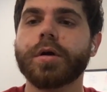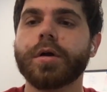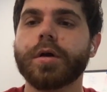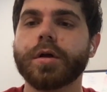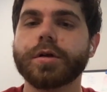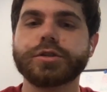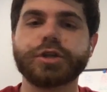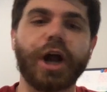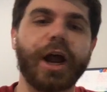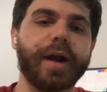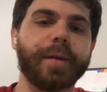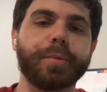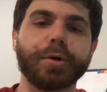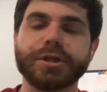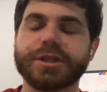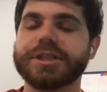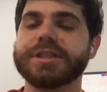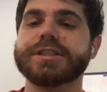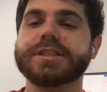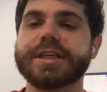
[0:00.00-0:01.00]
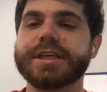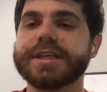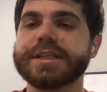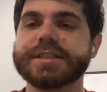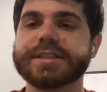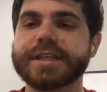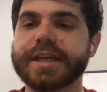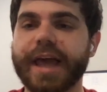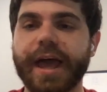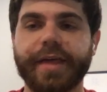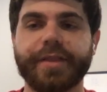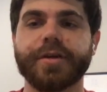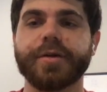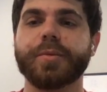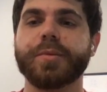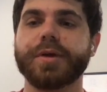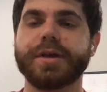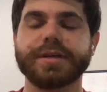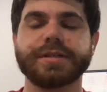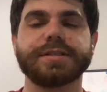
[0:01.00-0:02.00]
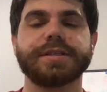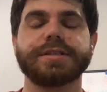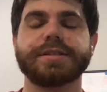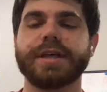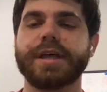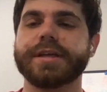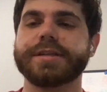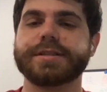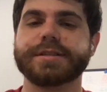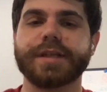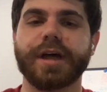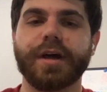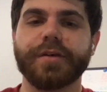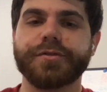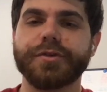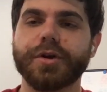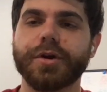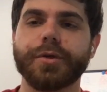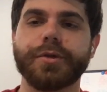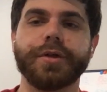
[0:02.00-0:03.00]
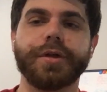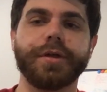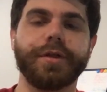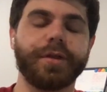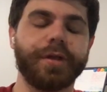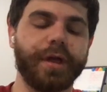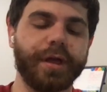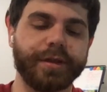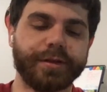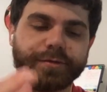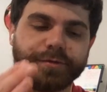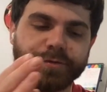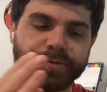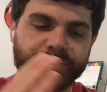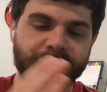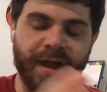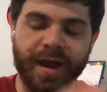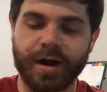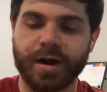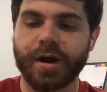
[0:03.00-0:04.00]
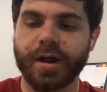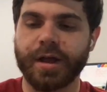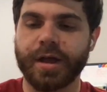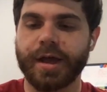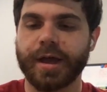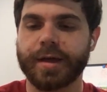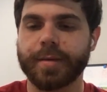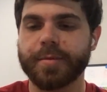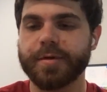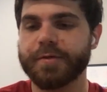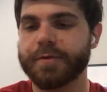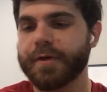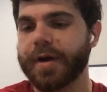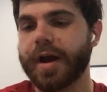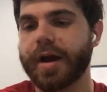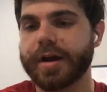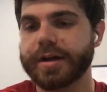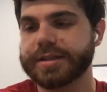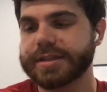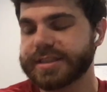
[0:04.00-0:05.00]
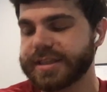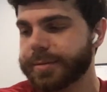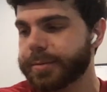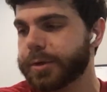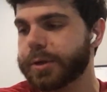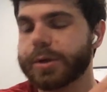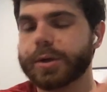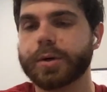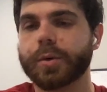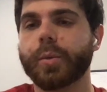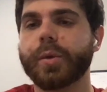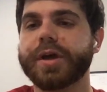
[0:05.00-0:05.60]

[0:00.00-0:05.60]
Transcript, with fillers: trying to put these keys together because it's it's tough. You know, the it's very it can be very similar week